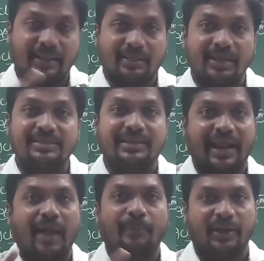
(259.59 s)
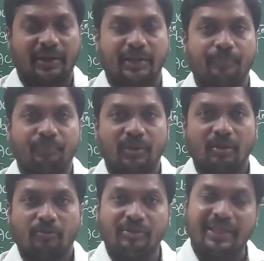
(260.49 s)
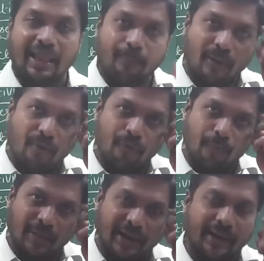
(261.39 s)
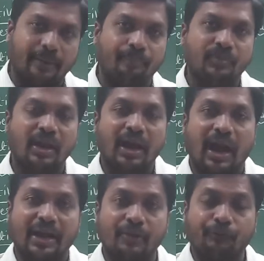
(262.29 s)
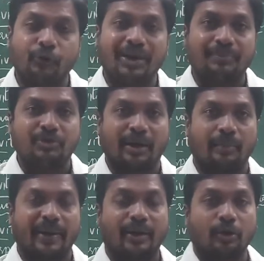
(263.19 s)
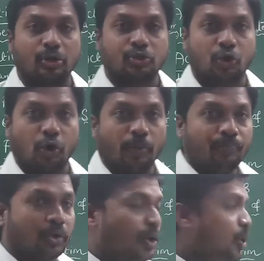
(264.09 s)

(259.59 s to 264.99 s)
thin scrap in it with the help of blade. And if you will observe under microscope,